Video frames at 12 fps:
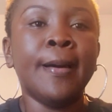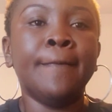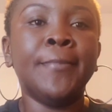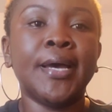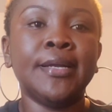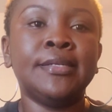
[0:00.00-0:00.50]

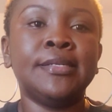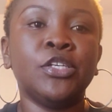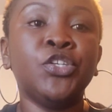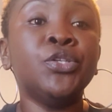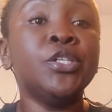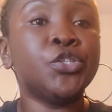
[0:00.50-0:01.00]
But
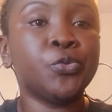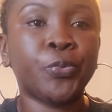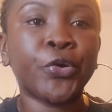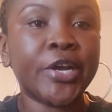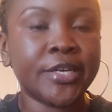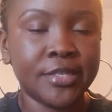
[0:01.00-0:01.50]
you need to
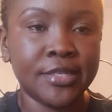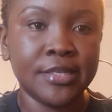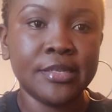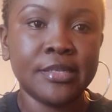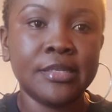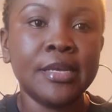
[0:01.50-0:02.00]

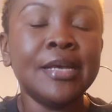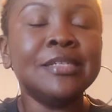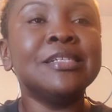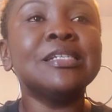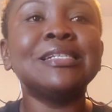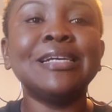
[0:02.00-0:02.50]
practice.
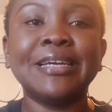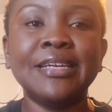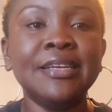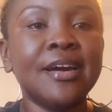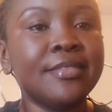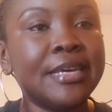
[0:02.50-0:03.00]
Just like
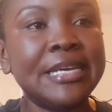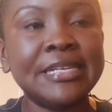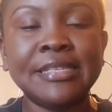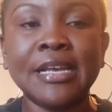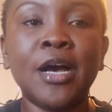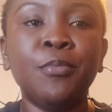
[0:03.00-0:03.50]
any other
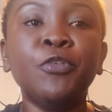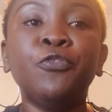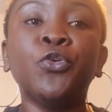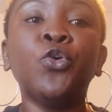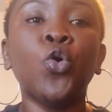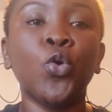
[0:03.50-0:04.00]
exam, if
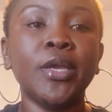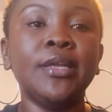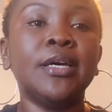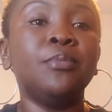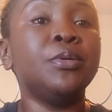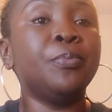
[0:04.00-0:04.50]
you go
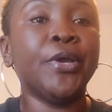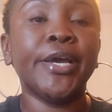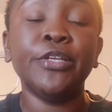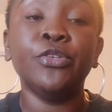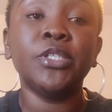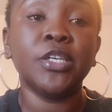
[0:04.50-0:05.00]
in and prepare,
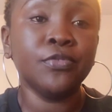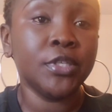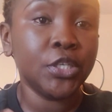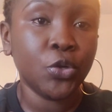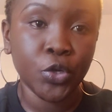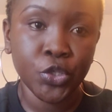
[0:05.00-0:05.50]
you're
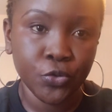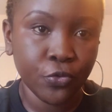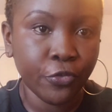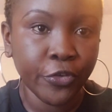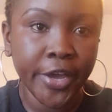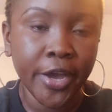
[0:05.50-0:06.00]
definitely going to
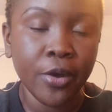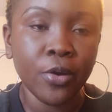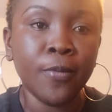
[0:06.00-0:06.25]
fail.